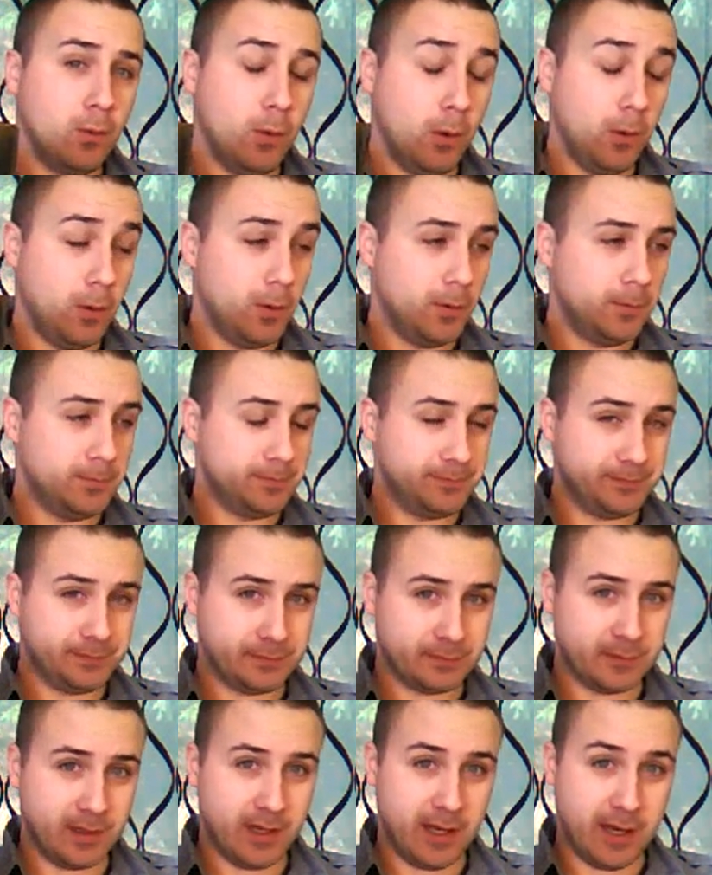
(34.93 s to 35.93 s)
Oh,
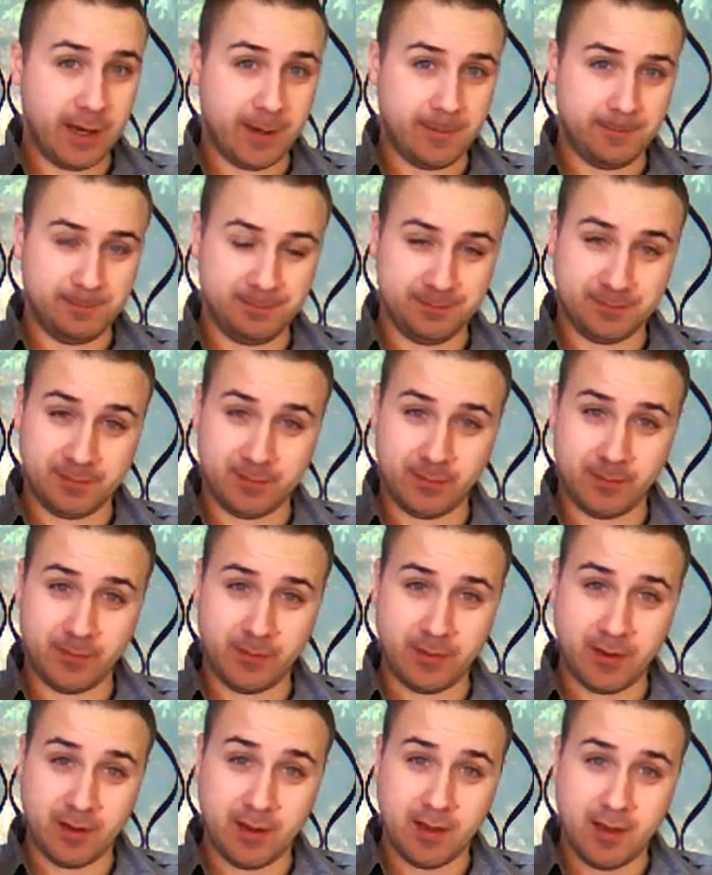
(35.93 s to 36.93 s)
yeah.
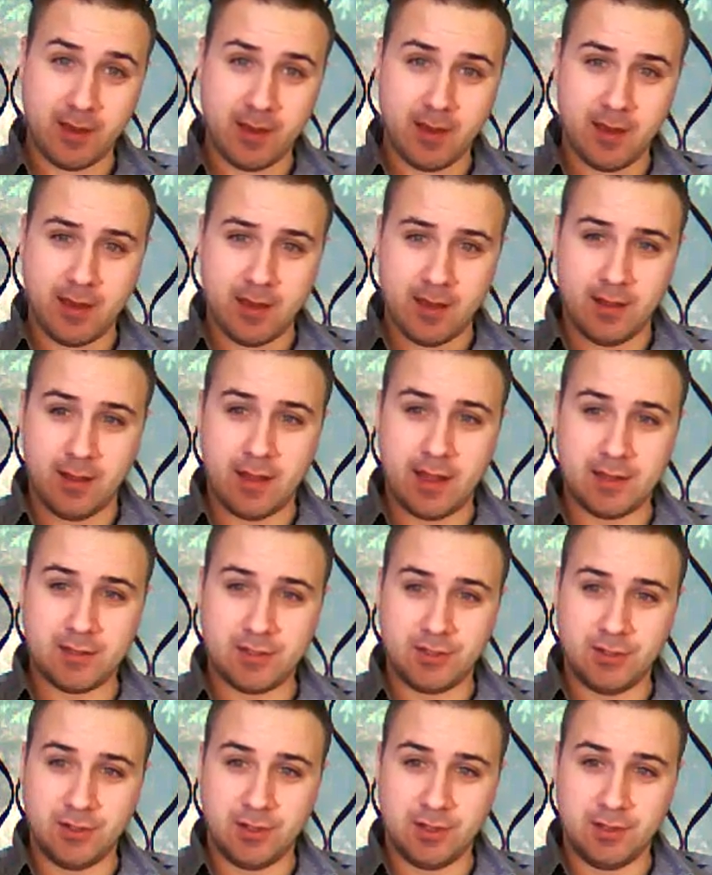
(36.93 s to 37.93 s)

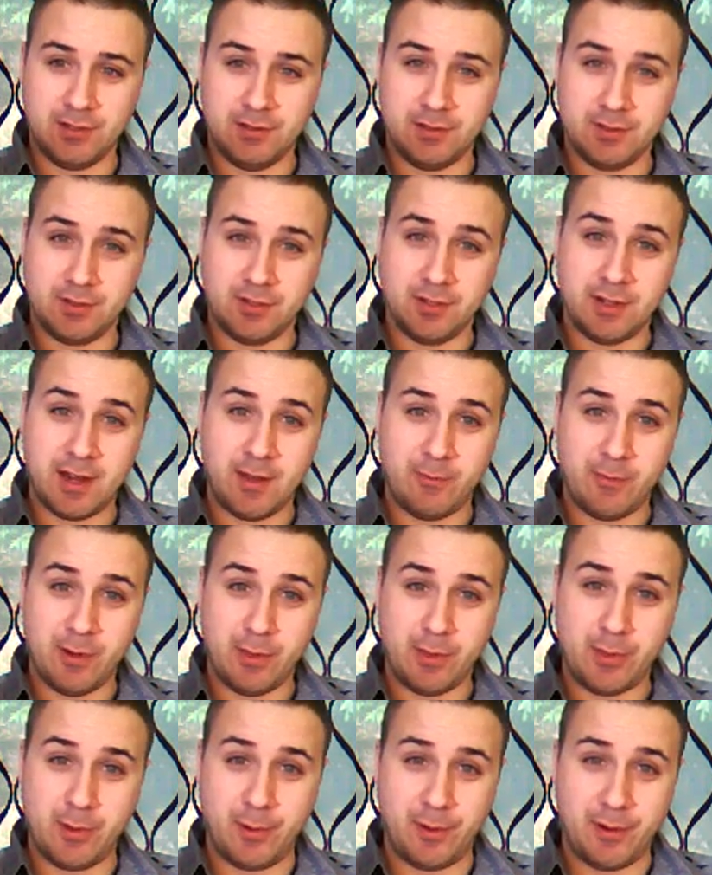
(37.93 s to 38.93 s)
That's good. Good at
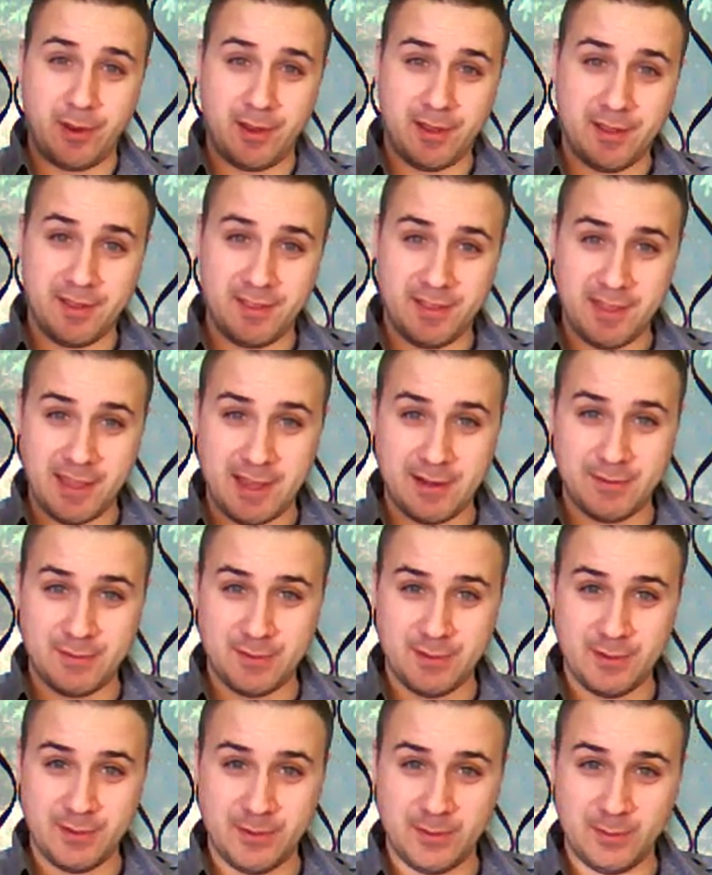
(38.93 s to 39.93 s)
1:30 in the
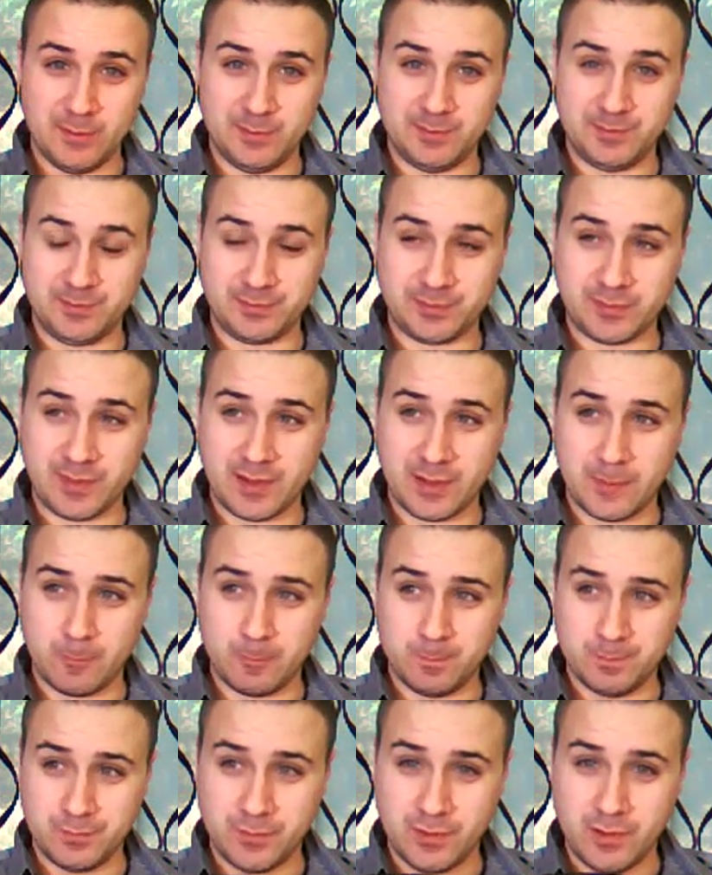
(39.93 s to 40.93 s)
afternoon.
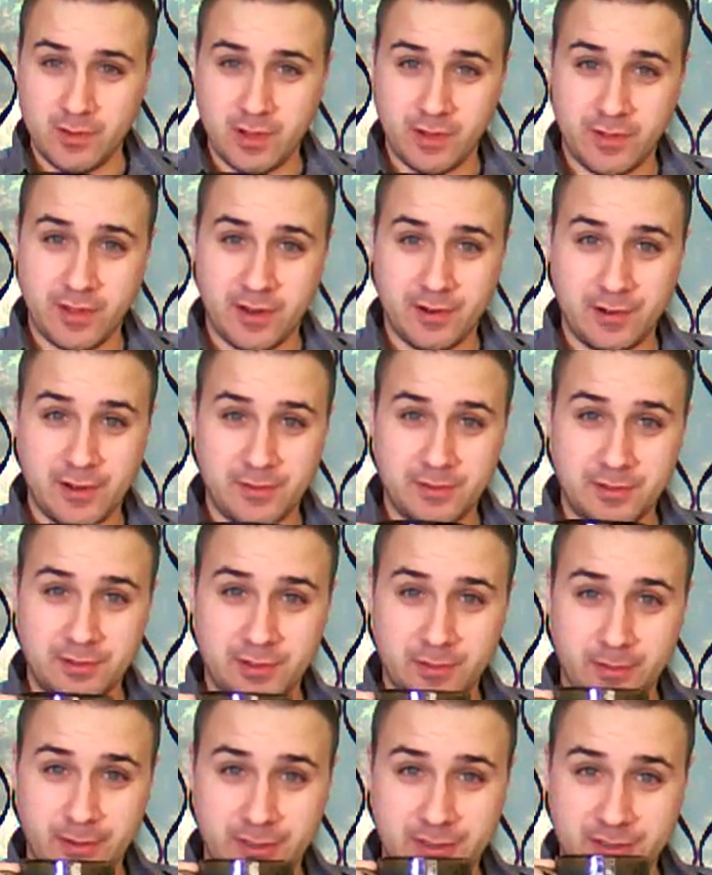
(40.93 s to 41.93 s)
Luckily I don't have to
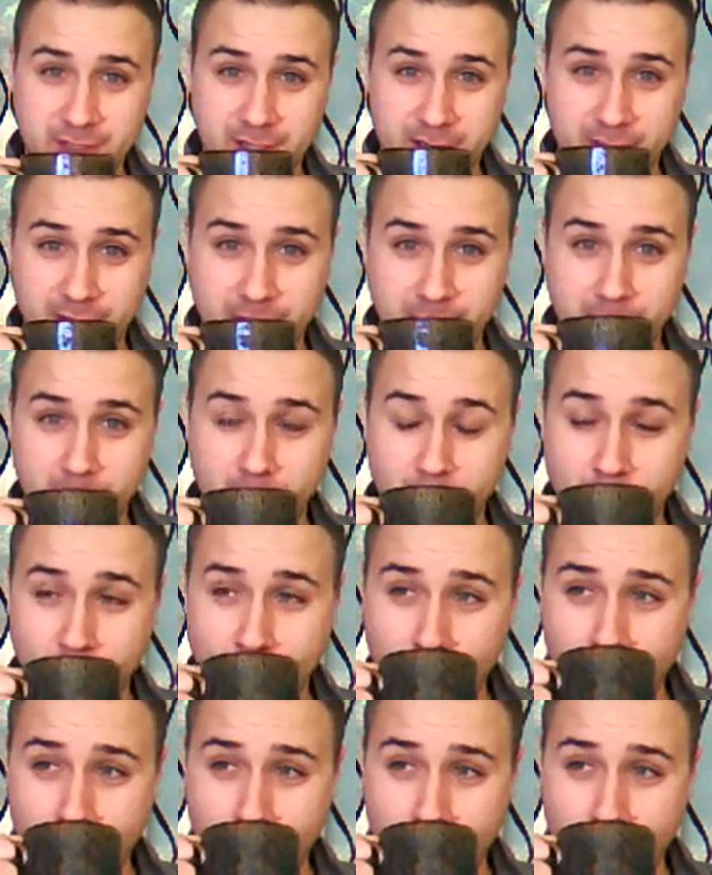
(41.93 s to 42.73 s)
do much today.